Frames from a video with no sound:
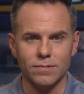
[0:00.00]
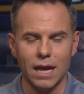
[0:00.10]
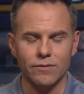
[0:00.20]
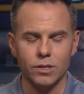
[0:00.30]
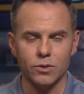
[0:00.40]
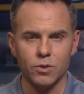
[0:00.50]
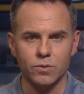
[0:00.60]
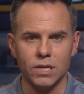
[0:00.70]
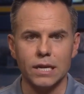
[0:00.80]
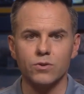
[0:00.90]
Live in the newsroom
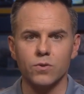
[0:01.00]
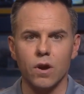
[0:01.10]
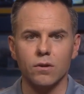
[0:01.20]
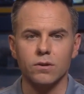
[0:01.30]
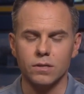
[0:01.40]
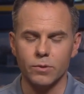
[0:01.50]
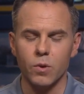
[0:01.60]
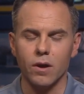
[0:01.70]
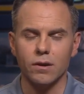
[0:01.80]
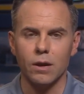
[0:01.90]
tonight, Drew Gardner,
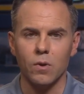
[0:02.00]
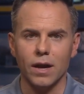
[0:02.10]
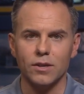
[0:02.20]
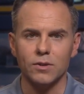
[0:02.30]
WLKY